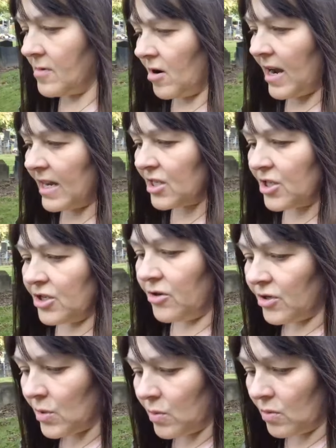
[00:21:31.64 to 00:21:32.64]
our
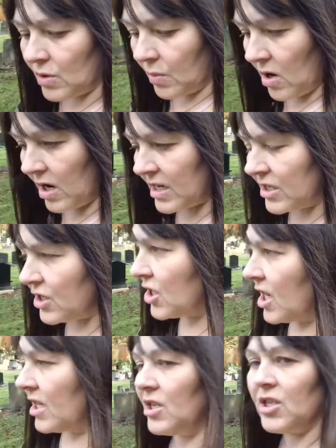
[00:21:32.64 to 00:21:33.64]
attitude toward work has
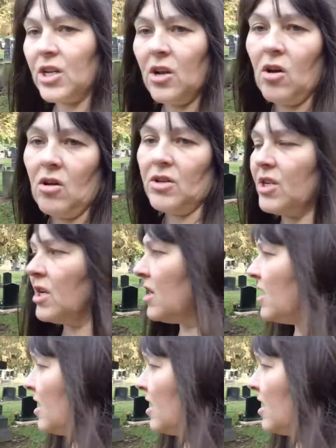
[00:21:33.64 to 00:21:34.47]
changed a lot